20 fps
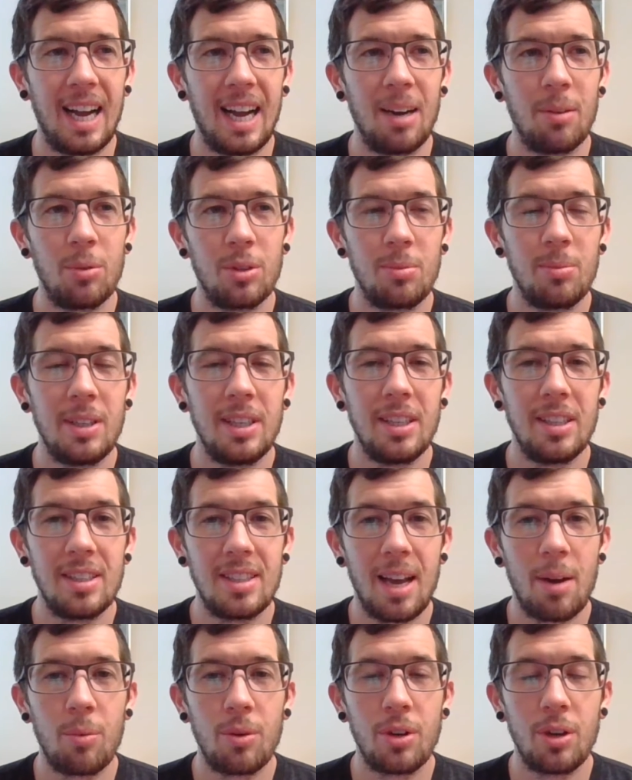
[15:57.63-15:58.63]
which means
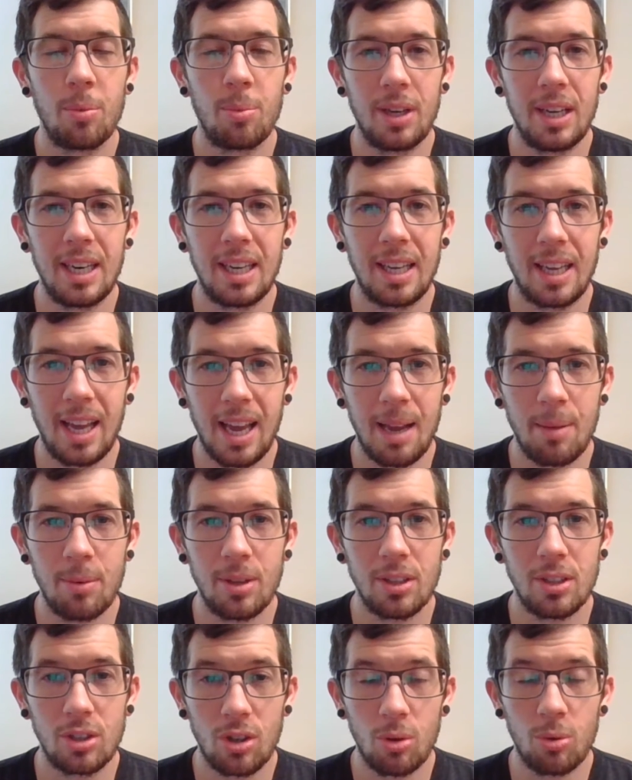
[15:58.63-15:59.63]
that when you're playing a game,
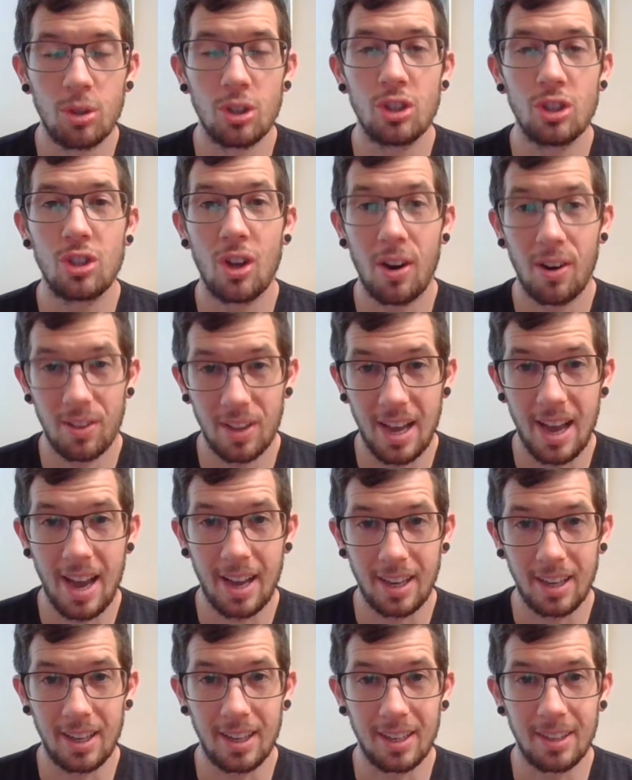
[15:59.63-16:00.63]
it's going to start
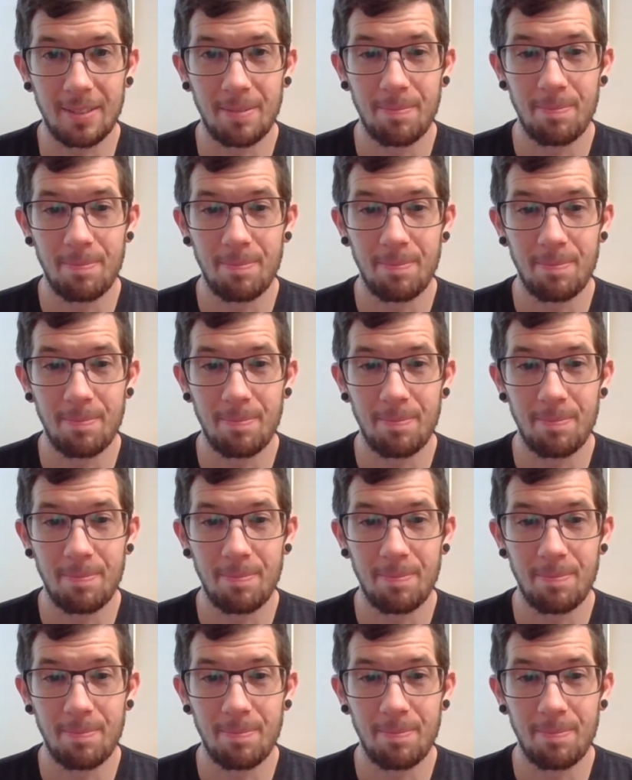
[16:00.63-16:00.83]
lagging,